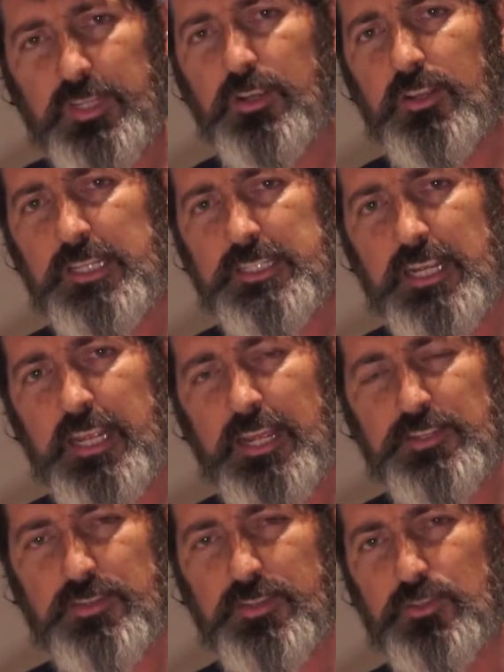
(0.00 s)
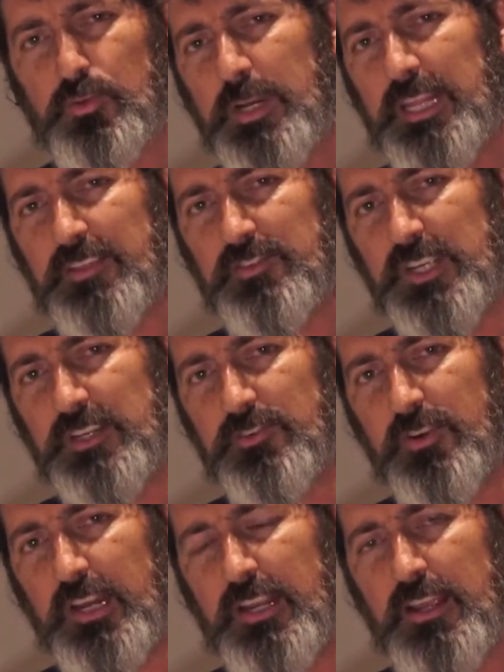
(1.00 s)
in the early decades of the 20th
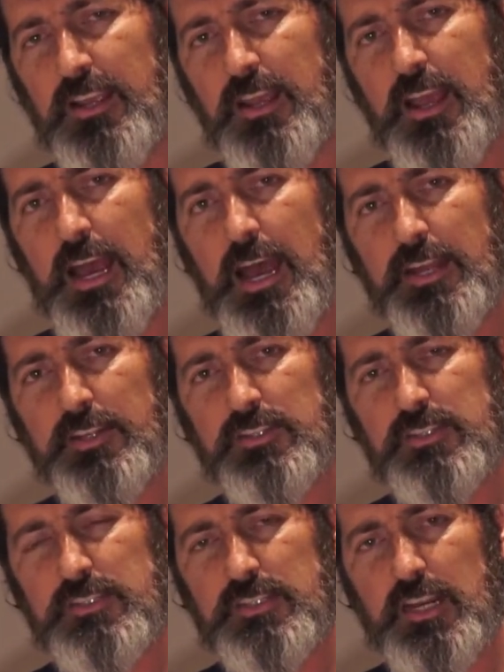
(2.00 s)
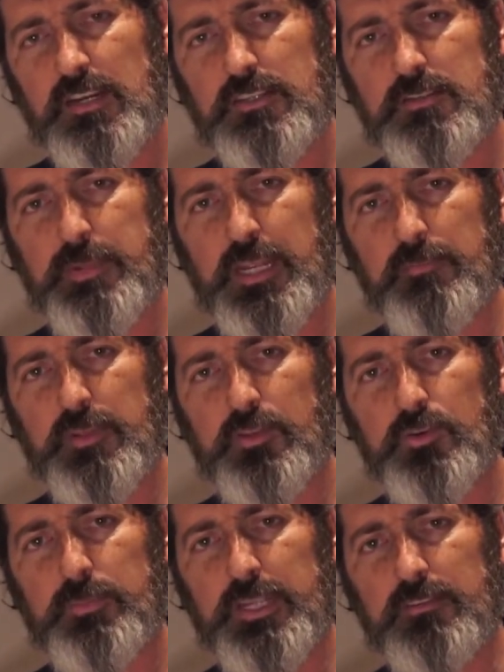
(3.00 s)
century, artists started to become a
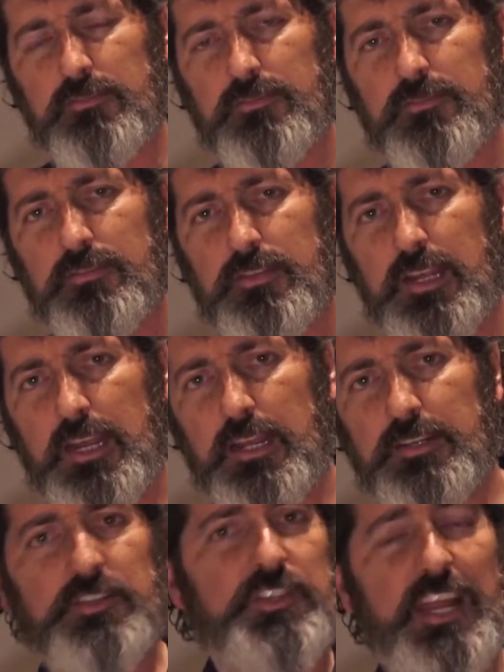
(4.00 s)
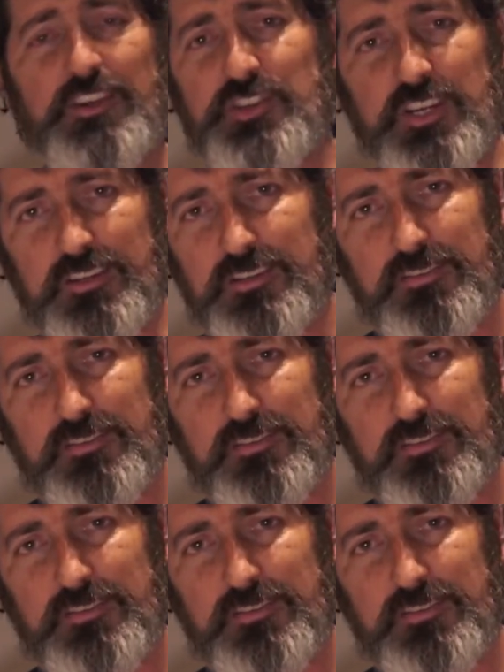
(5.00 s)
little bit nostalgic,